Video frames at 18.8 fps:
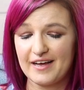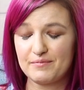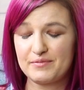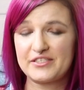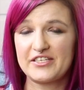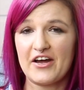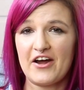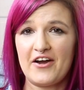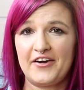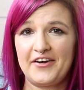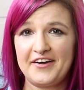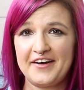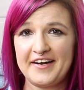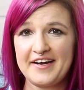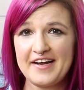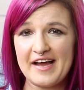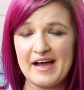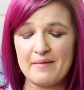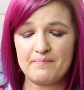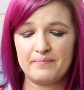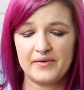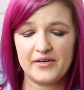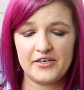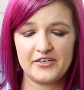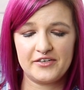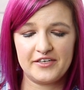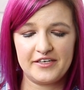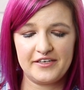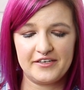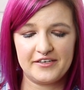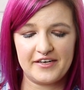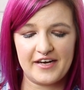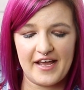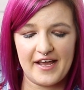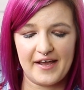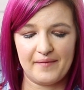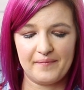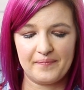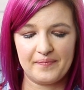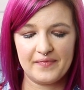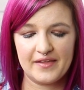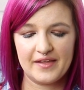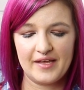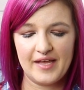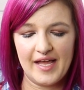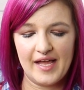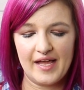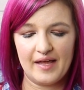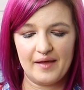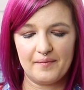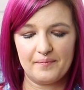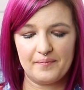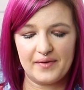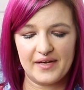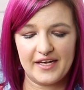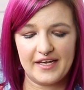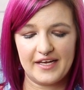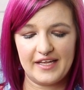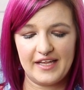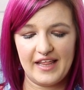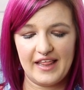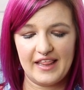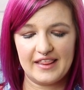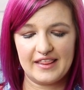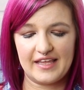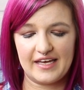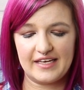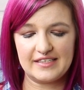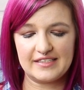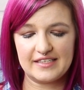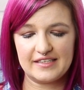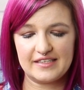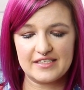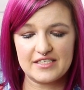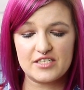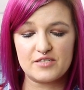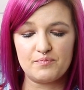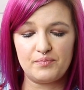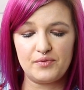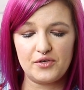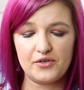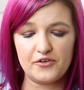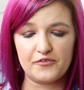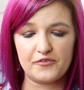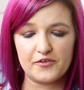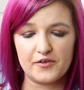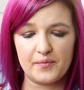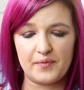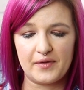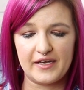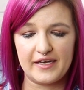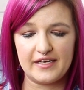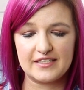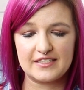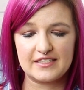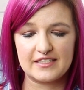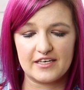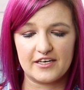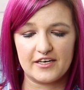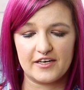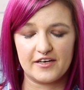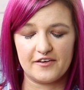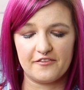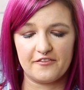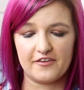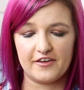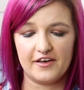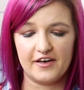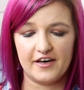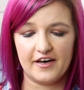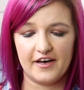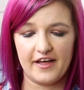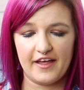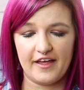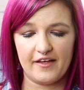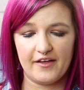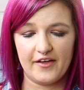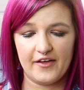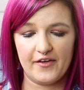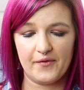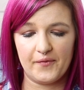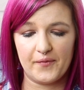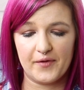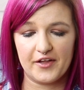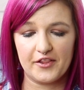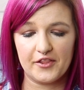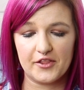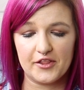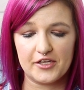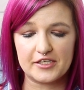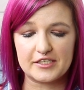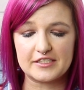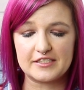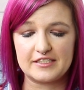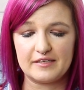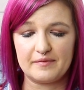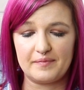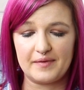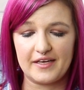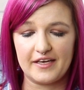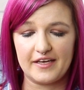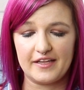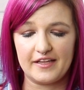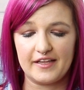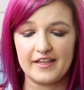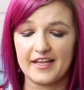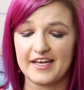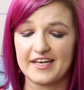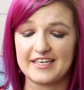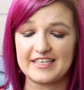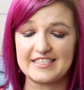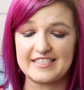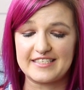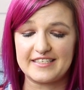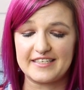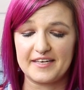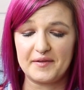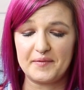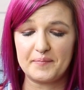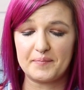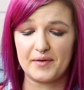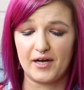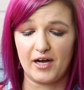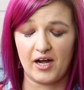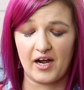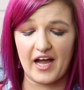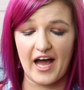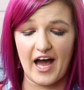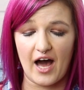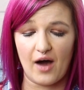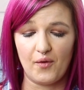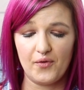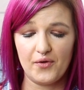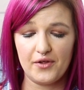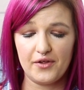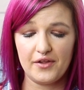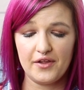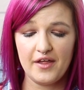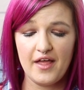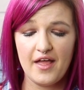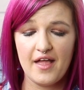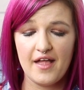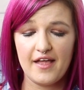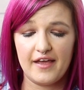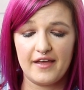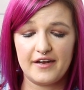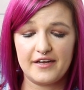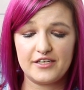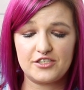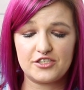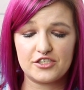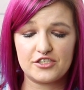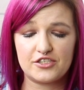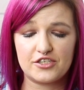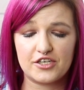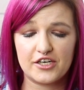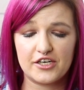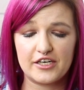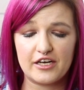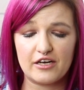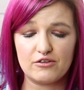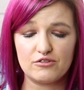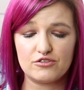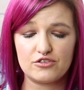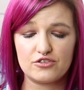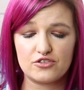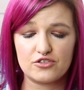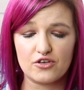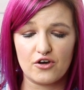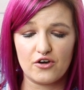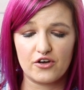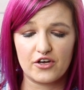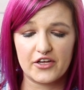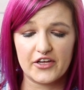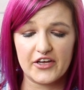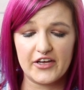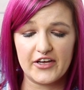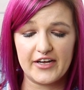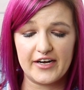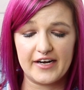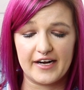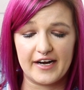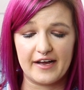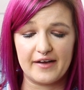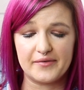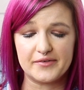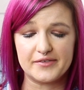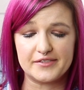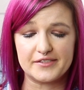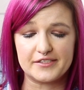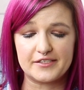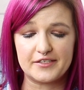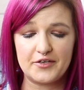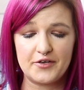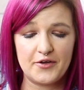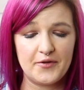I'm sorry, I'm murdering your name, but they did this beautiful piece of what looks to be like a steampunk owl, and it just turned out so good, and I was